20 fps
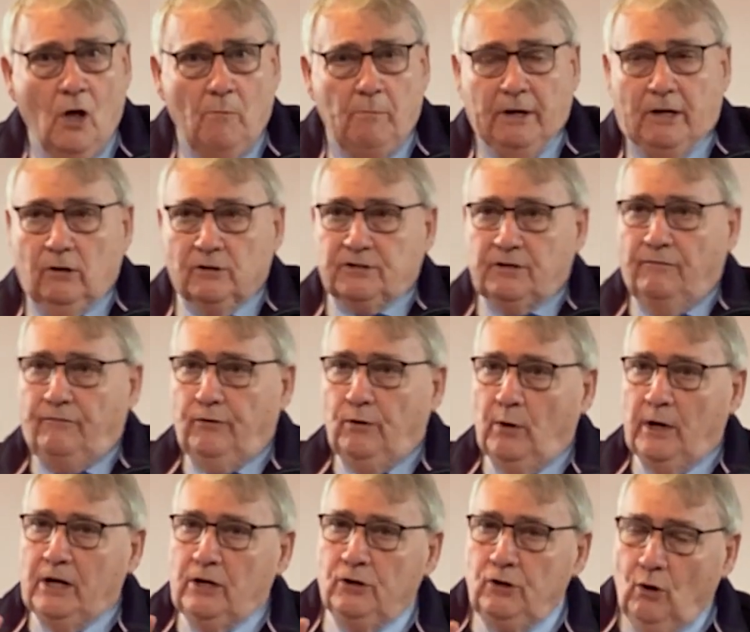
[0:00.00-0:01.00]
Because if you
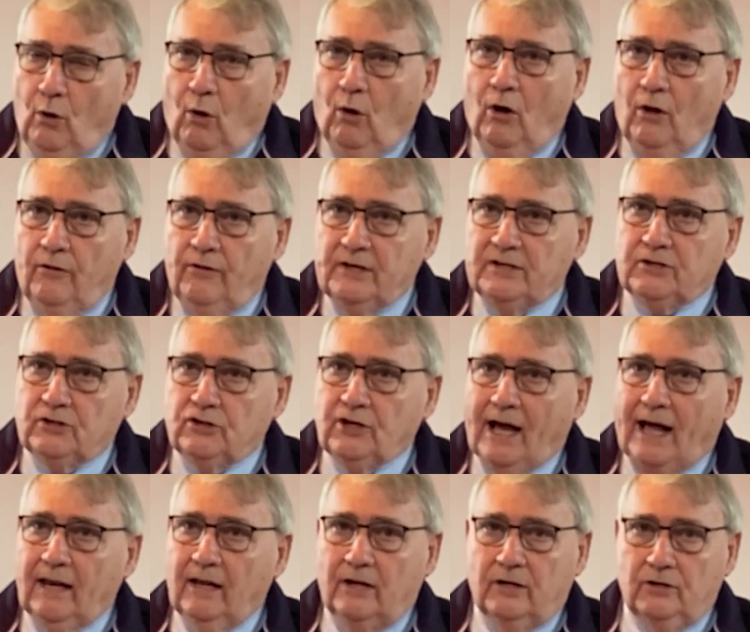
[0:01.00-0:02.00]
ignore this
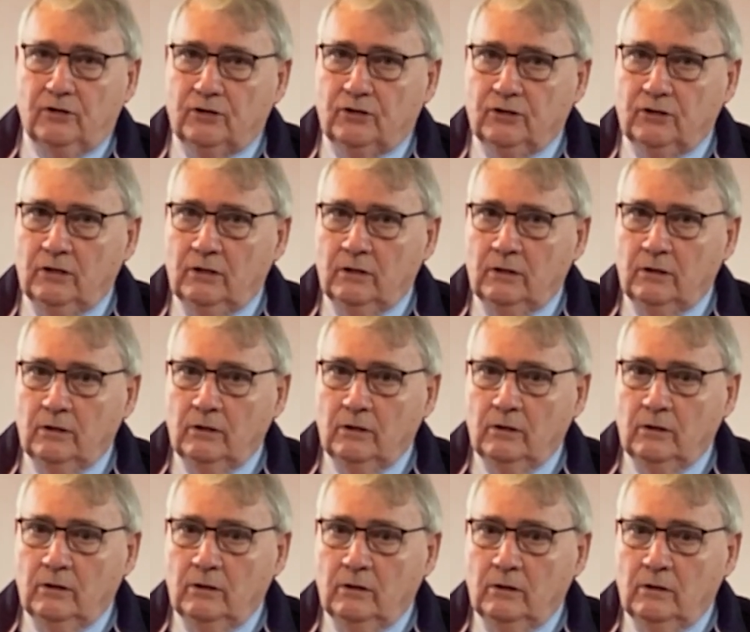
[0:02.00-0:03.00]
challenge,
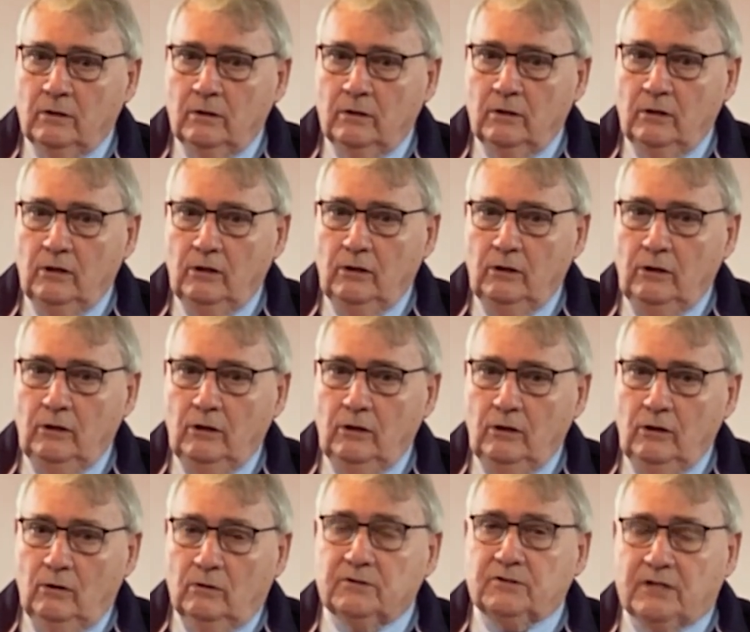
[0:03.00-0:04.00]

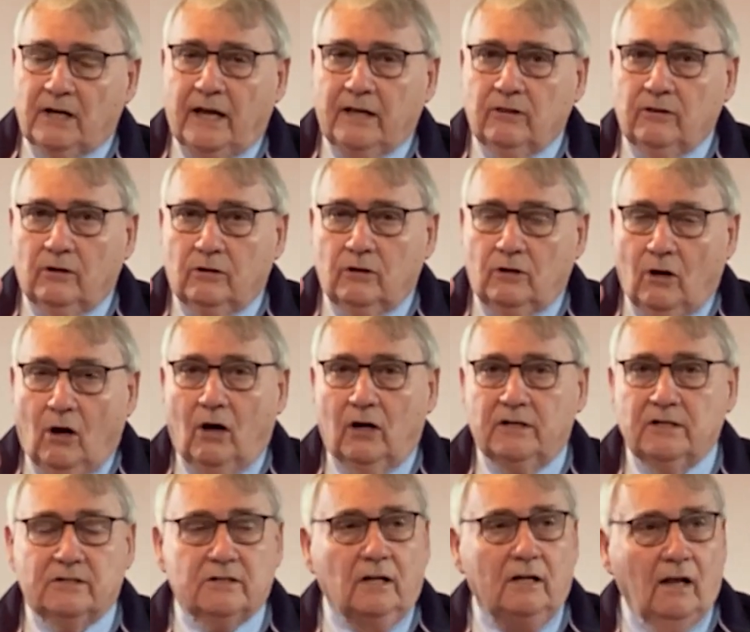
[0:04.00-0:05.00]
you're saying that God
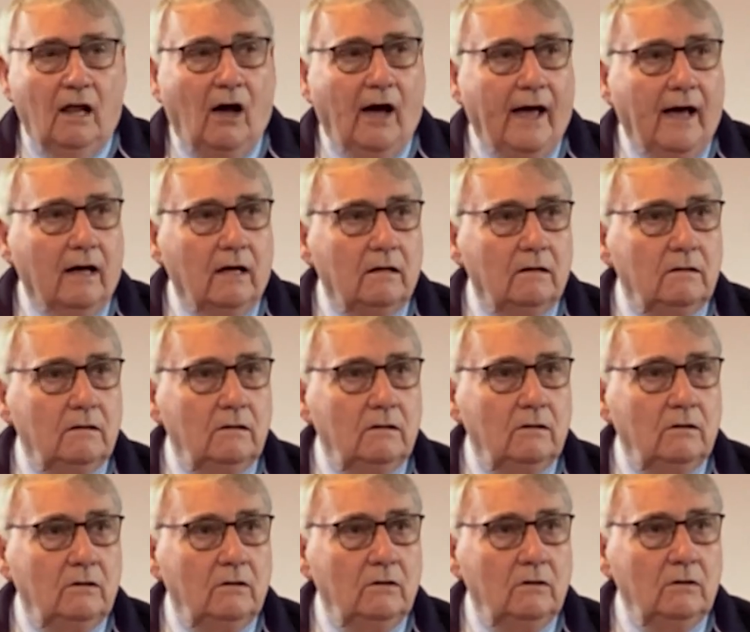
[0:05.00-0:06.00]
is a liar,
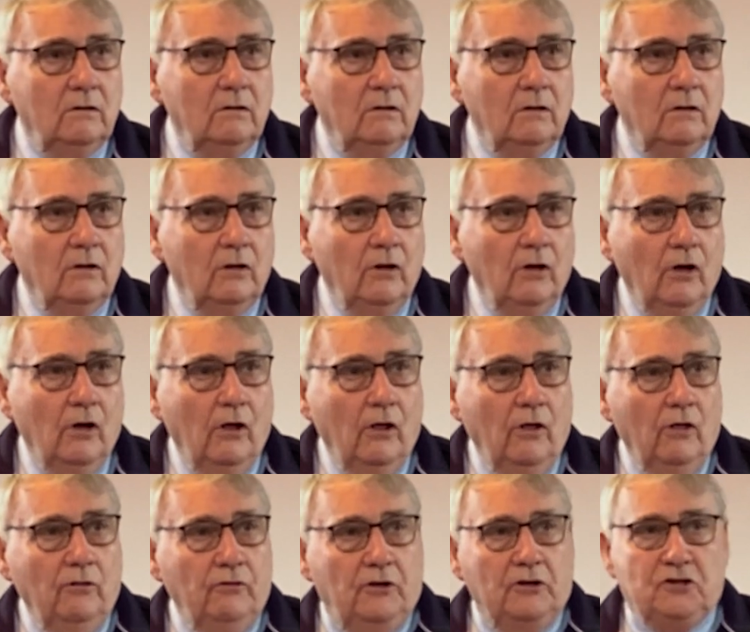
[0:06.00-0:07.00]

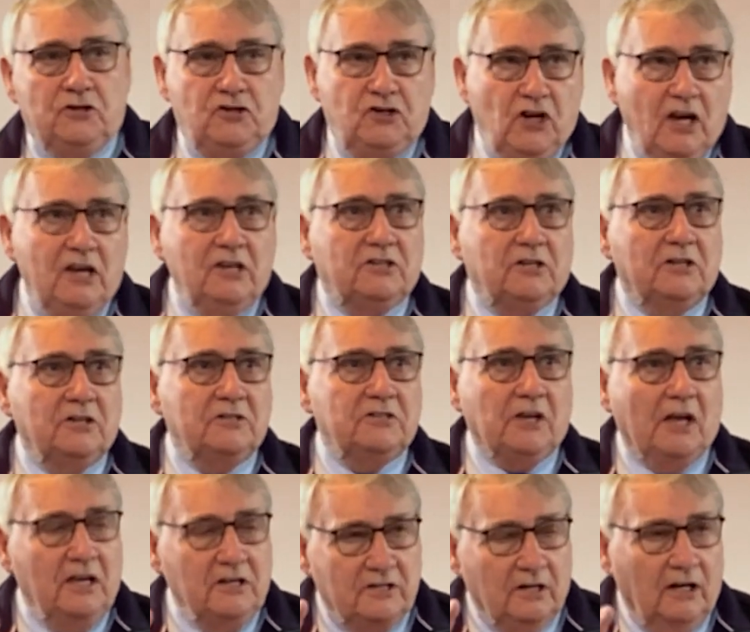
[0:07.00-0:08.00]
that
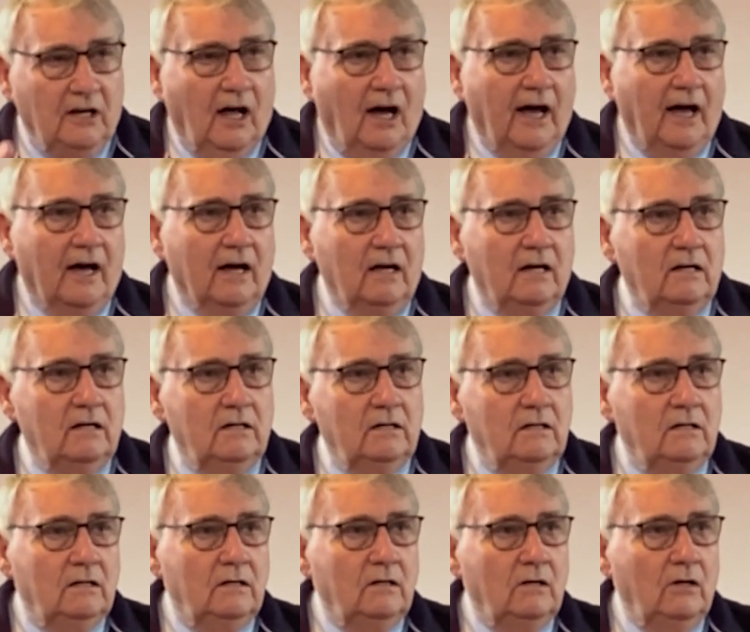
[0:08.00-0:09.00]
Jesus is a liar,
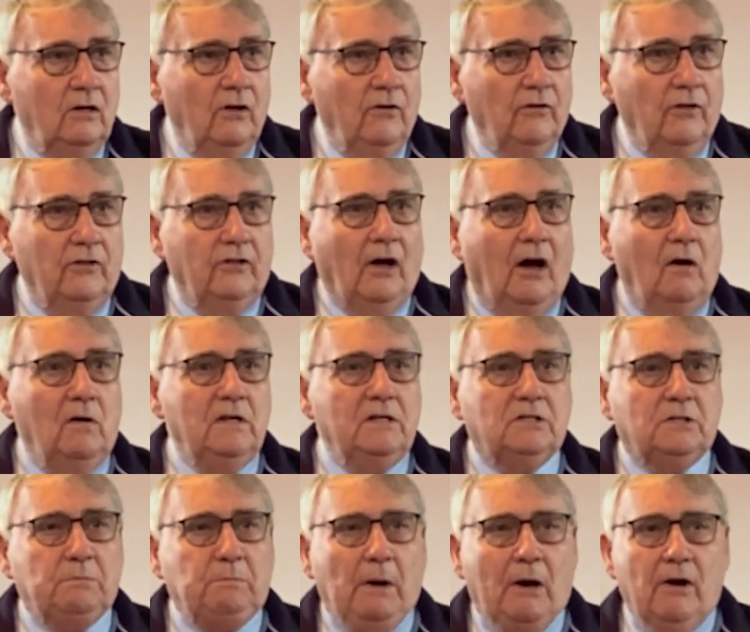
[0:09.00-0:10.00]
that the Holy
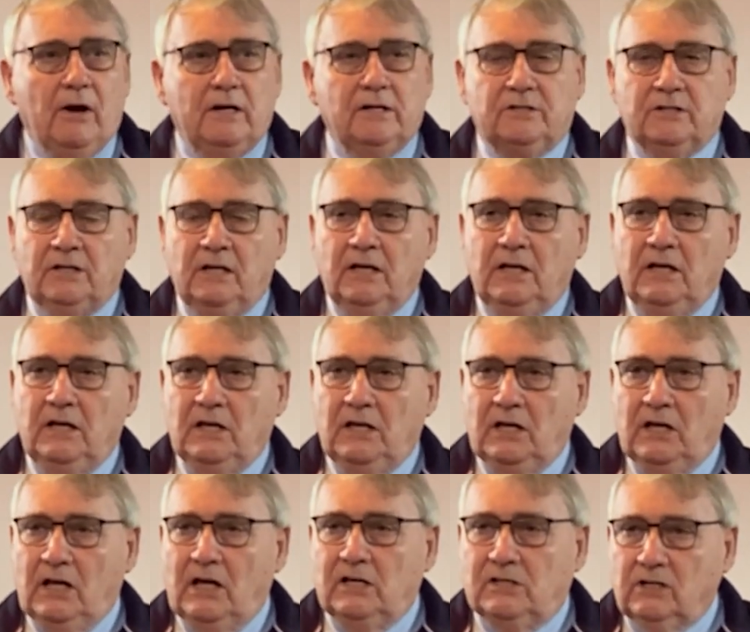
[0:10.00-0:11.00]
Spirit
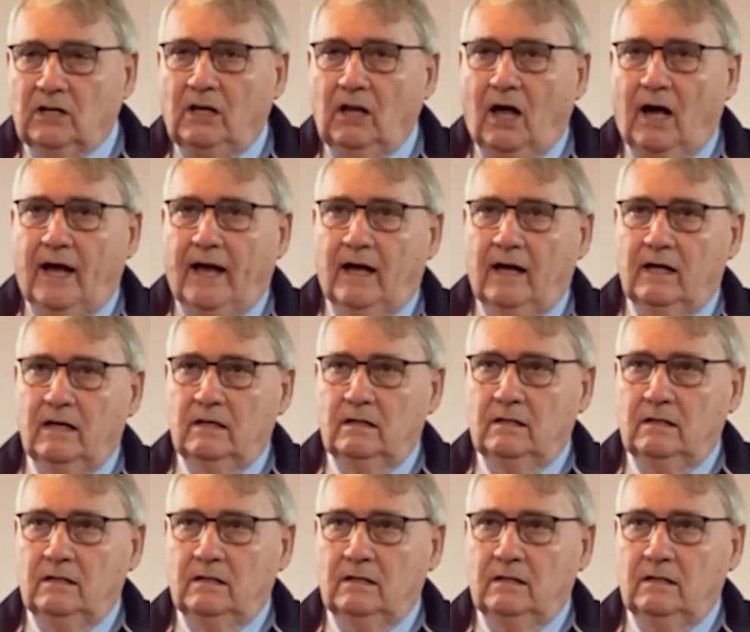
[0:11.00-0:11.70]
is a liar.